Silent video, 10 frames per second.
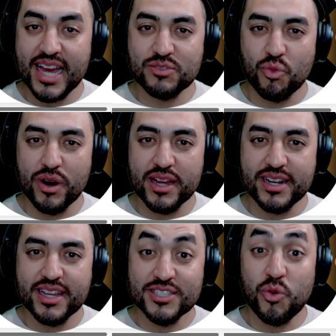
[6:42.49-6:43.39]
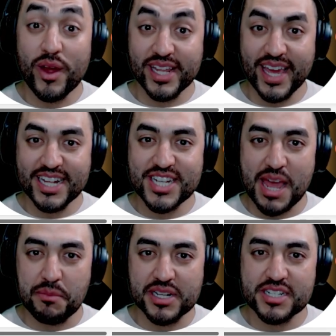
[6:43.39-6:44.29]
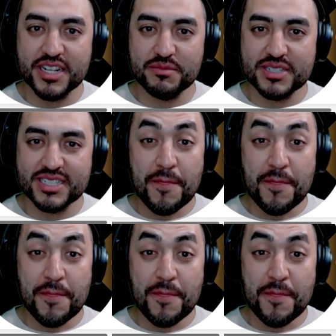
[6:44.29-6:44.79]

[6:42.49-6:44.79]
has won 28 championships.